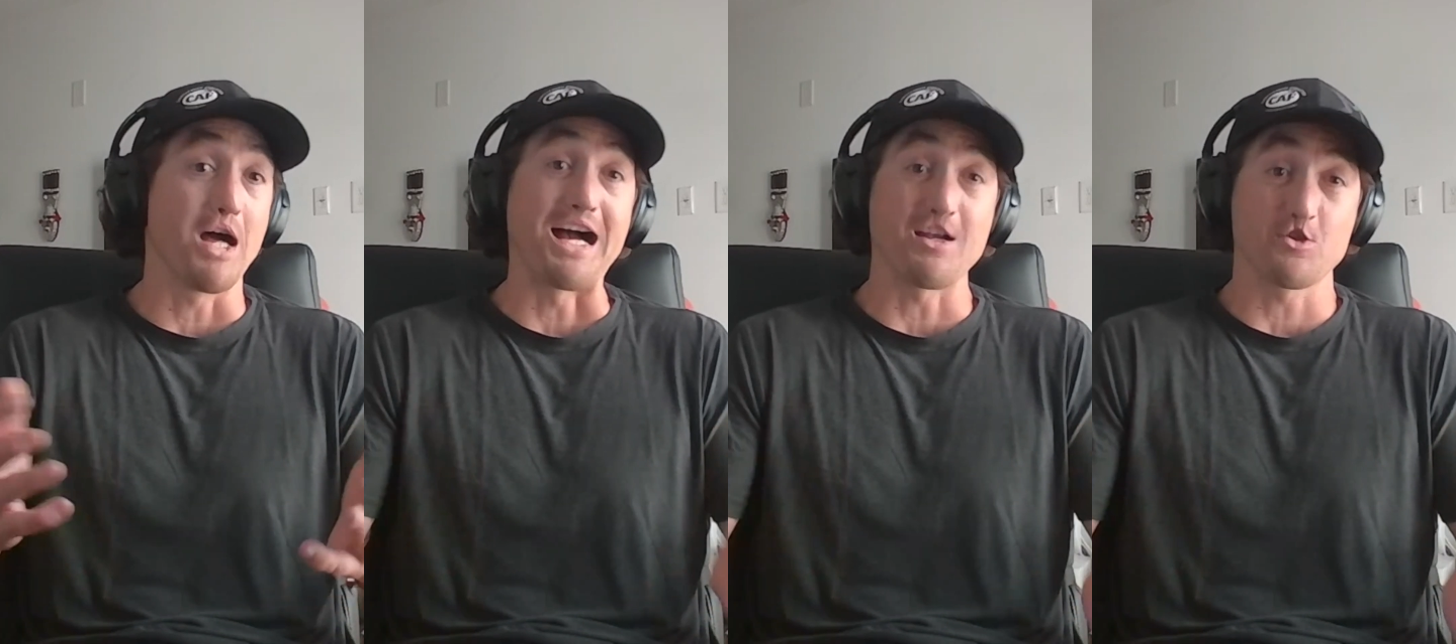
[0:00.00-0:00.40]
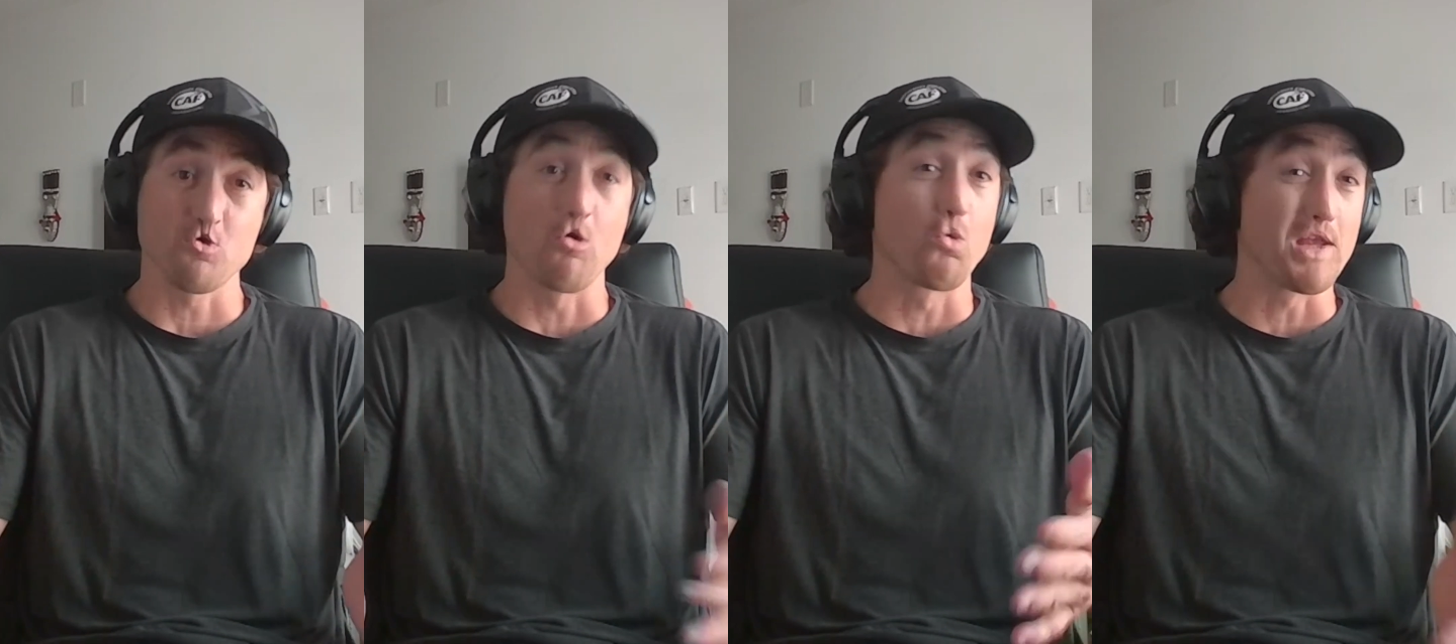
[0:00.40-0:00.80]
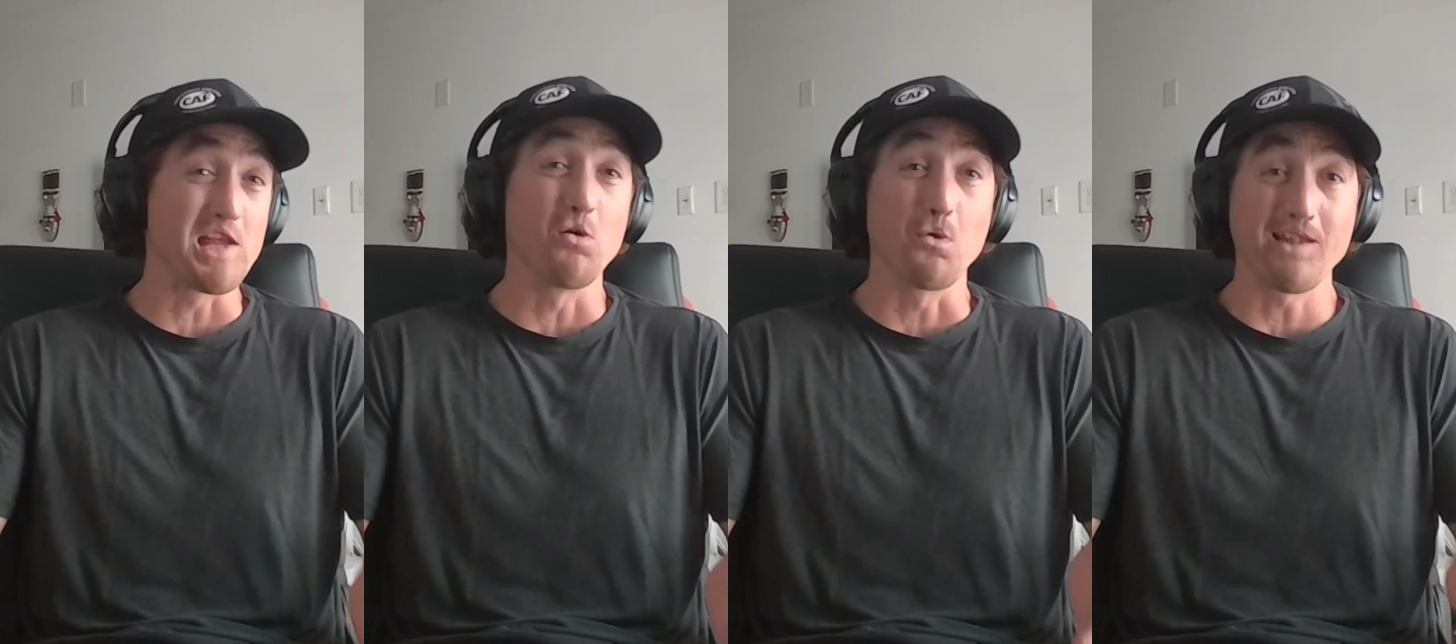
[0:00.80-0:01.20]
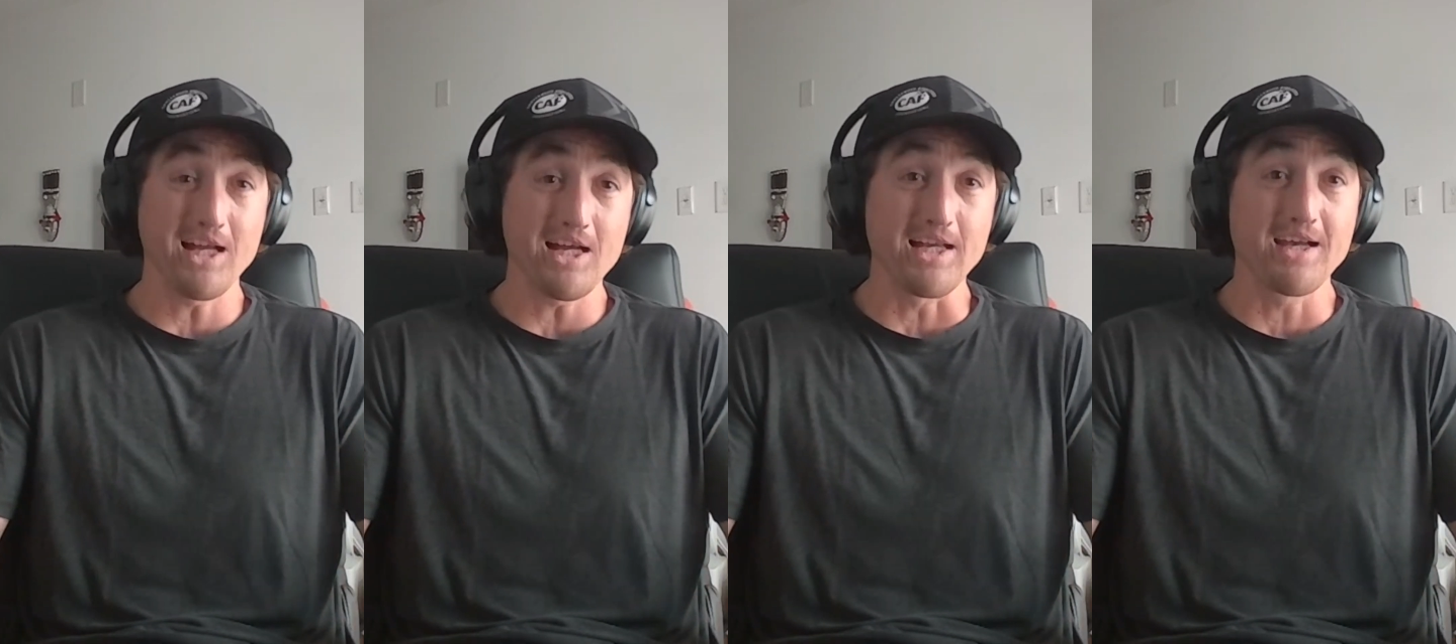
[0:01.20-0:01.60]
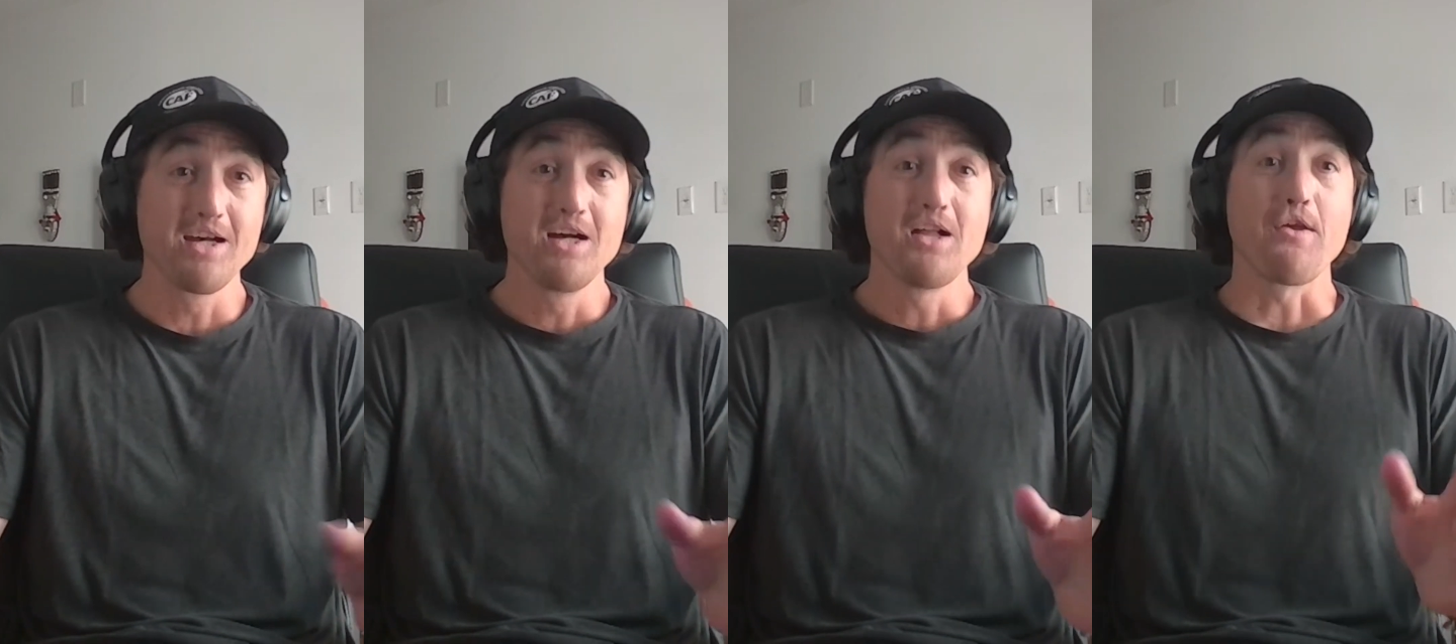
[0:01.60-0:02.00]
actual real leg.
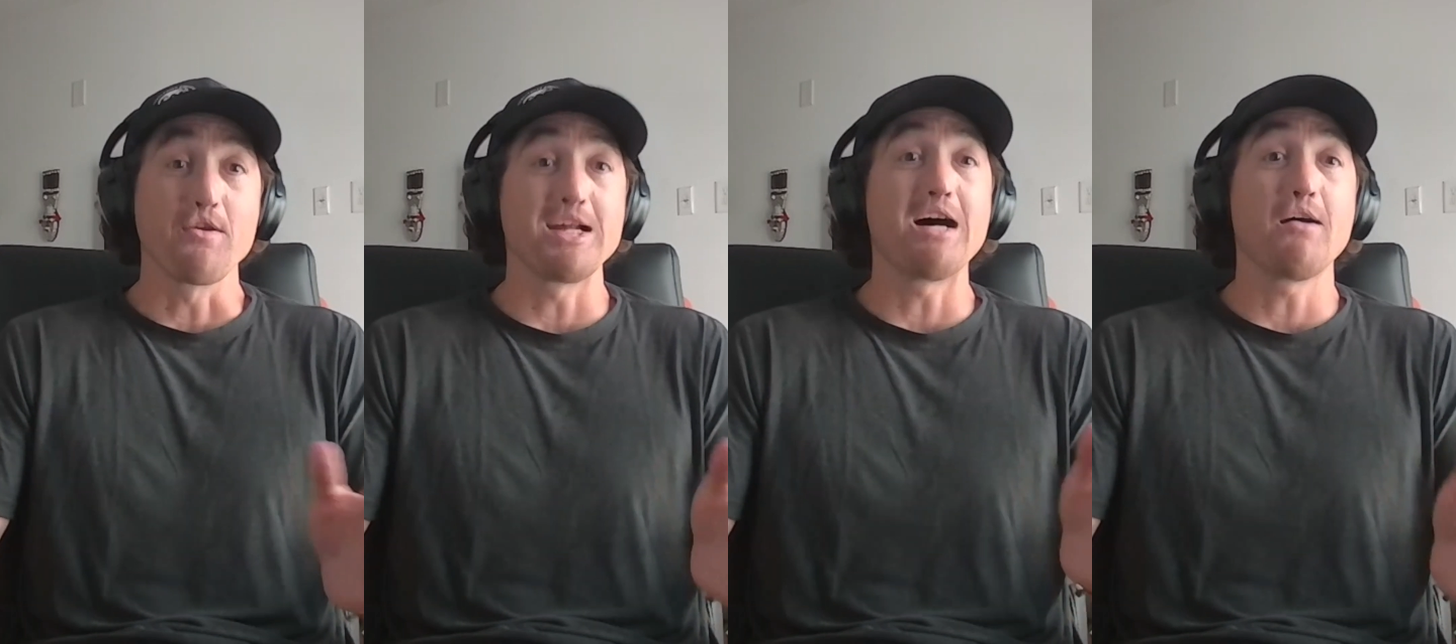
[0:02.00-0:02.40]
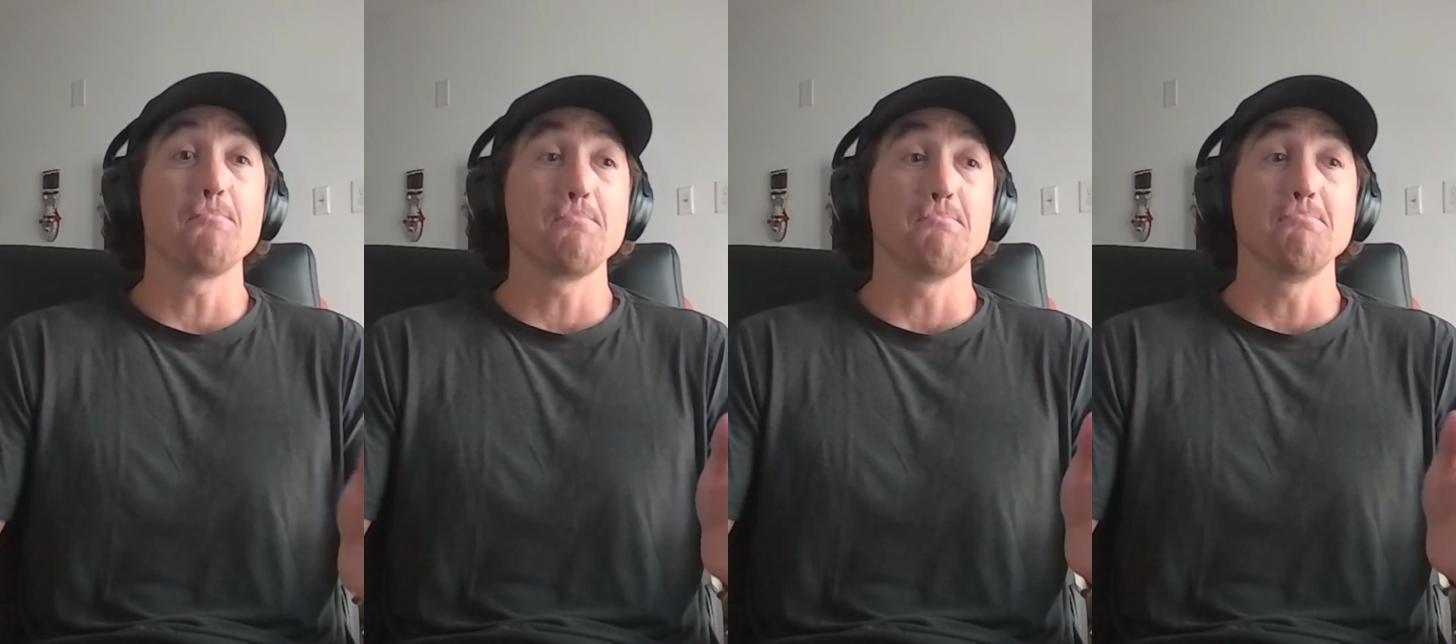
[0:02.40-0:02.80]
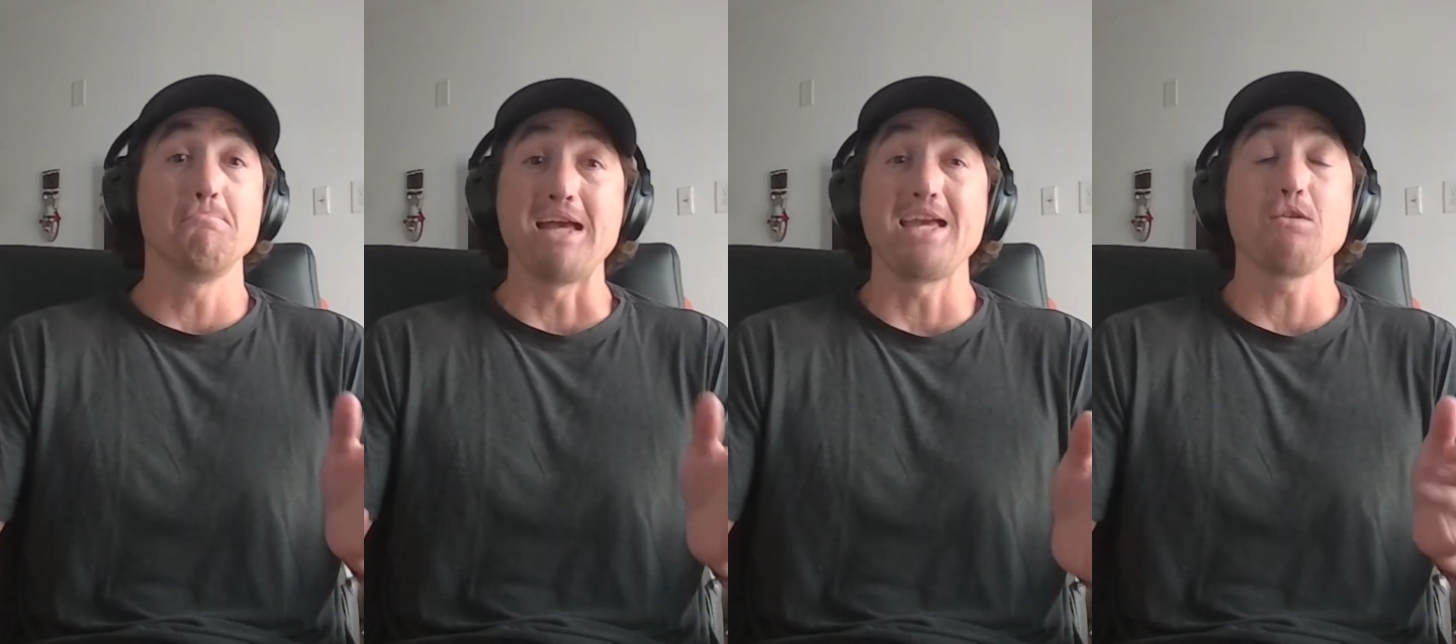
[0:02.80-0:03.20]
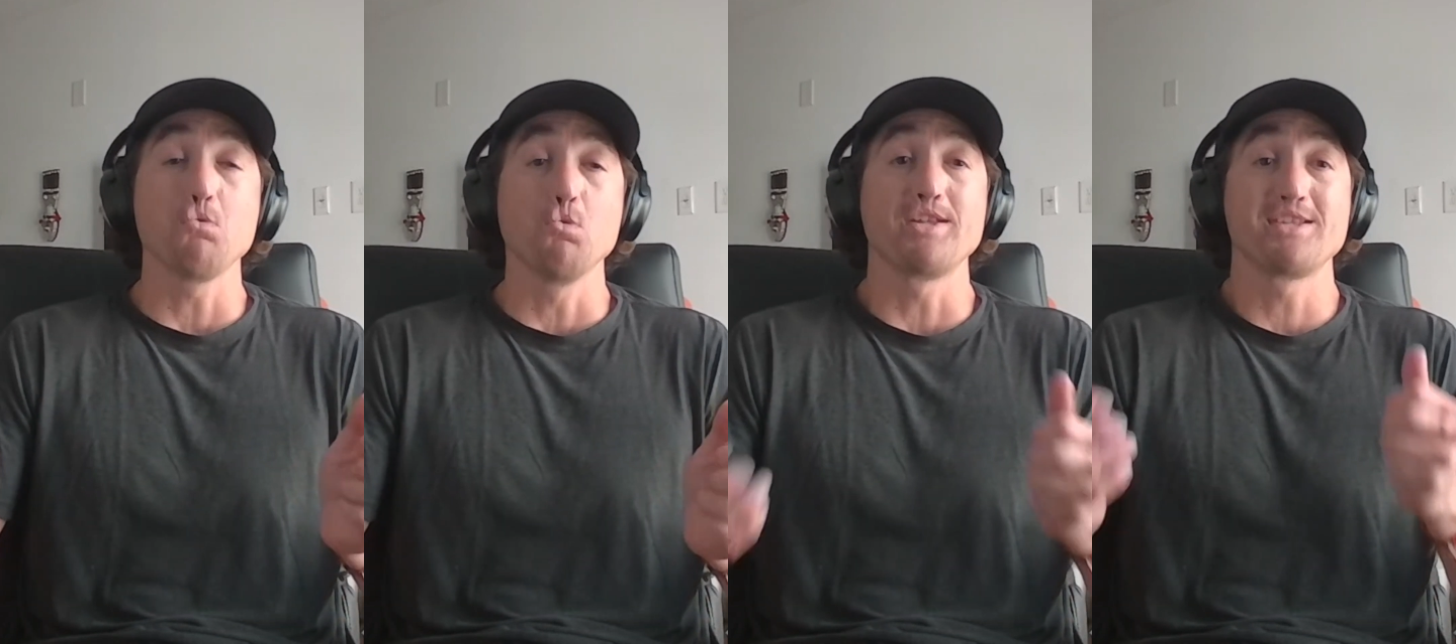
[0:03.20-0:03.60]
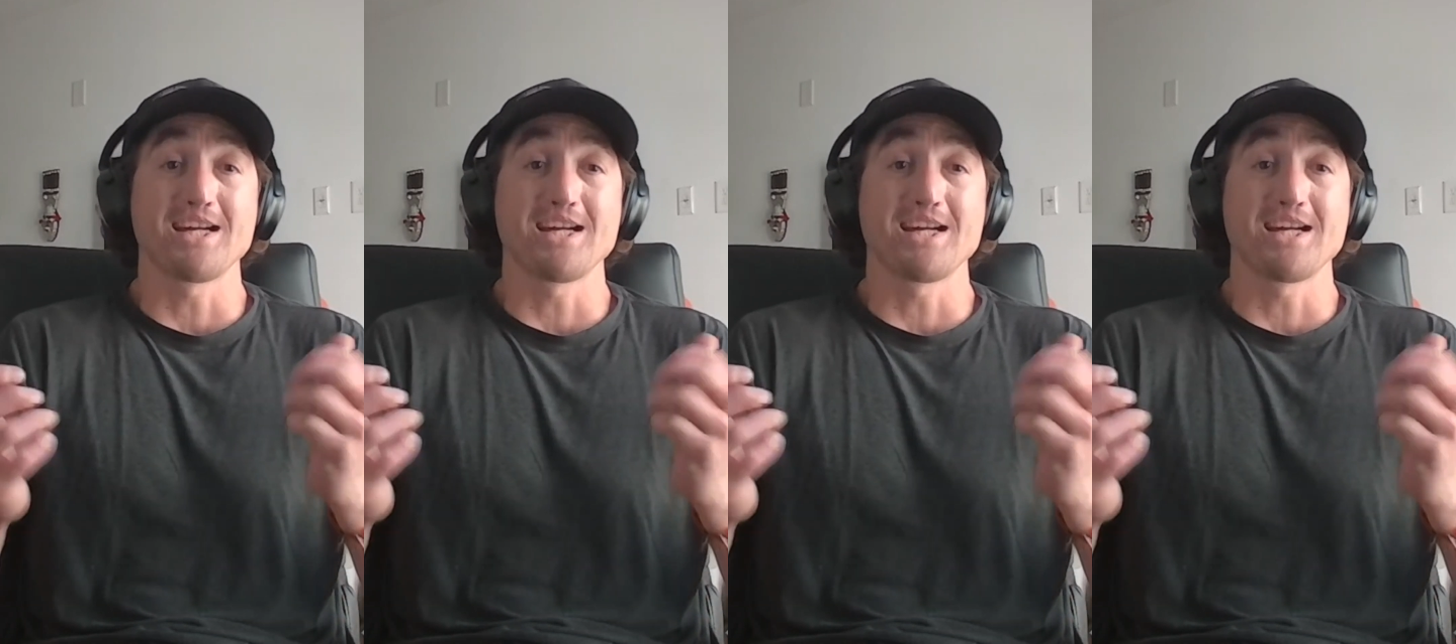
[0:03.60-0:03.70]
They're now made with